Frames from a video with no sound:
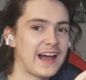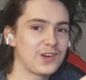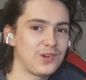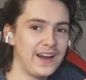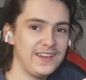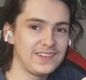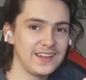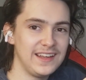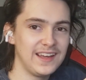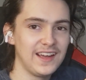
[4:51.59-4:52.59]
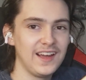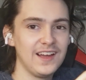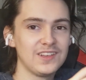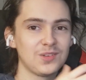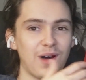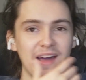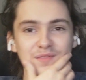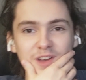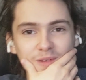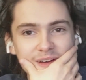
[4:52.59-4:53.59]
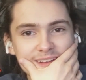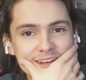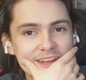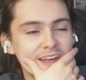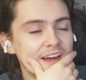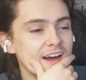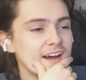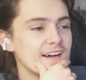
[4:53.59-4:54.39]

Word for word: that crazy, so I have no idea.